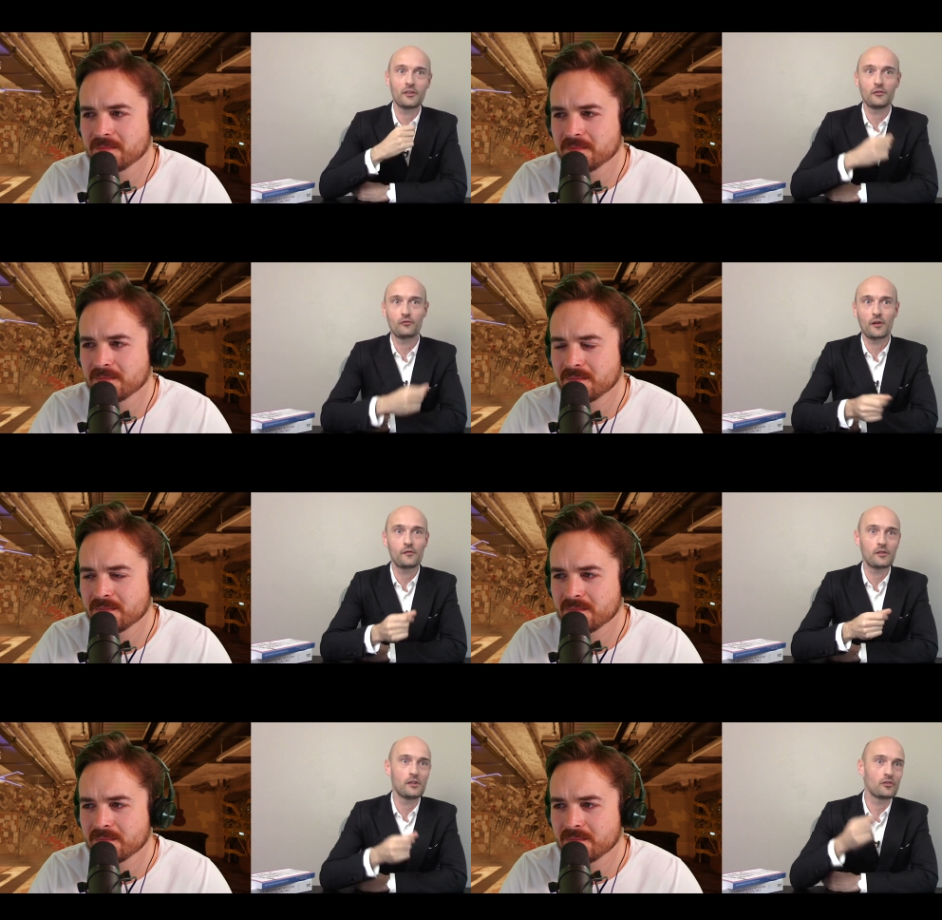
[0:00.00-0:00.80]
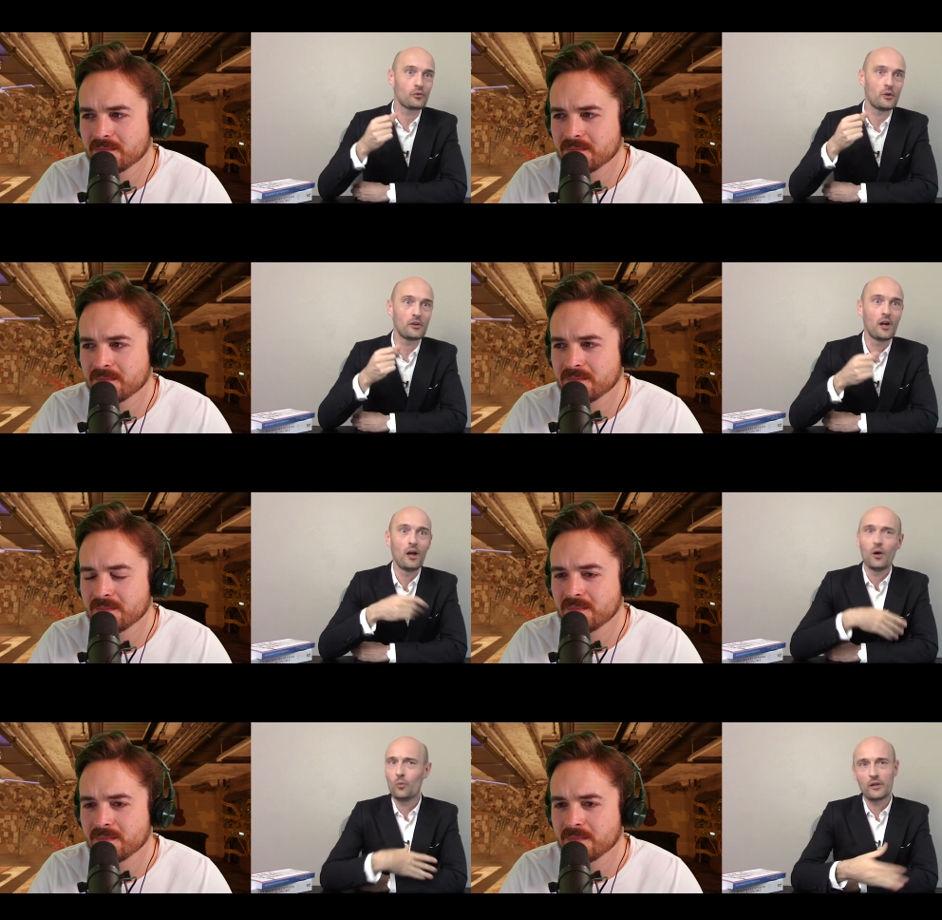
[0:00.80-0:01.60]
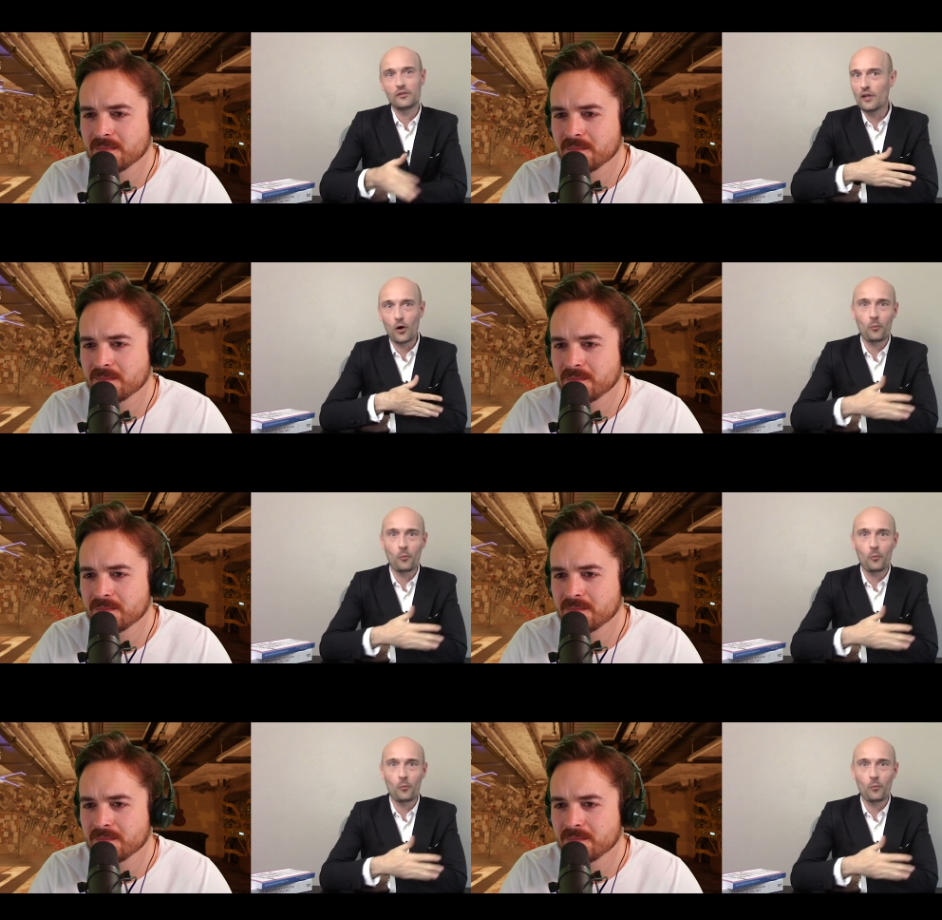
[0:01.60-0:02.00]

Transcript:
Speaker 1: sort of drift into it with no